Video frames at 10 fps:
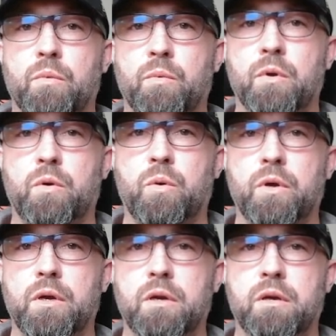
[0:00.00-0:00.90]
Real
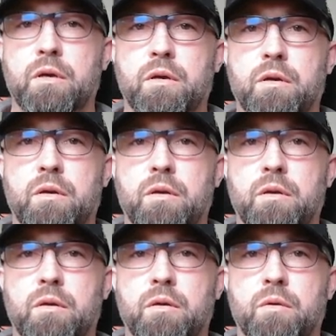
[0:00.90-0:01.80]
quick,
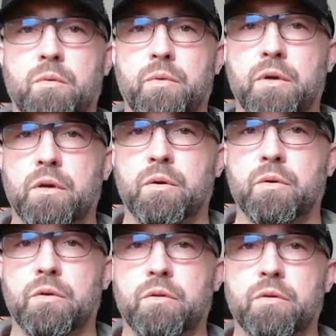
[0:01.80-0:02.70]
we are
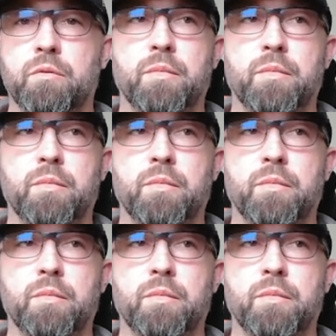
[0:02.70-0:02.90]
going to